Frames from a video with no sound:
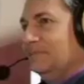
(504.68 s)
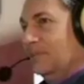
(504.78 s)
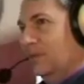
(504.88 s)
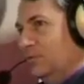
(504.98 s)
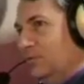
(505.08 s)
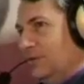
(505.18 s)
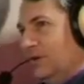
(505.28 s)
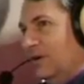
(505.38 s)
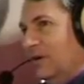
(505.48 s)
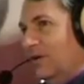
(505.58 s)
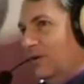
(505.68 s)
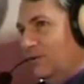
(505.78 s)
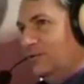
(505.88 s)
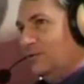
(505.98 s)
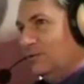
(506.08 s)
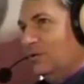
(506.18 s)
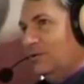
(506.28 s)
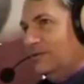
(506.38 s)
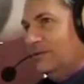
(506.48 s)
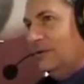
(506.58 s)
The movie also
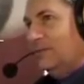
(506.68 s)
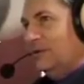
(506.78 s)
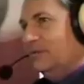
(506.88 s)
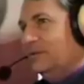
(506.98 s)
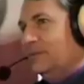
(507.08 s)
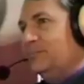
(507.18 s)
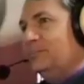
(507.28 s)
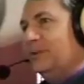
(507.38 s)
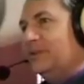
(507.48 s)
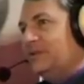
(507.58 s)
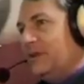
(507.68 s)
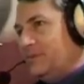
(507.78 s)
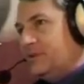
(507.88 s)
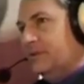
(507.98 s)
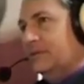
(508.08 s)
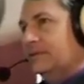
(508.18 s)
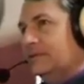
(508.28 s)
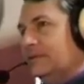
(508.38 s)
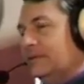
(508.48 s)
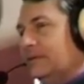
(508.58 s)
talks about the perception.
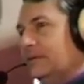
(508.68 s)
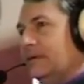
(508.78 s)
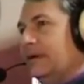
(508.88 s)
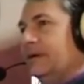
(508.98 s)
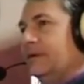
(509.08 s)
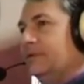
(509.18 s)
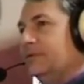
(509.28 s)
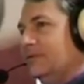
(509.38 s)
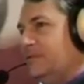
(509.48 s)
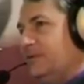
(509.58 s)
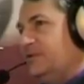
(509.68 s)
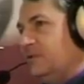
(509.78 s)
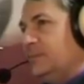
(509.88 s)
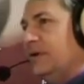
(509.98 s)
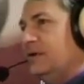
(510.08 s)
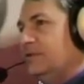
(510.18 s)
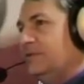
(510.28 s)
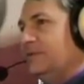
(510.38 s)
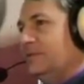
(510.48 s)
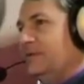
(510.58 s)
And the first part
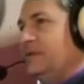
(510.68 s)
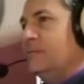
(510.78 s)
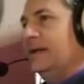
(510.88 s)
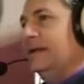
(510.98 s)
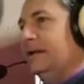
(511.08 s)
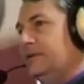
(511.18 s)
of the film, I had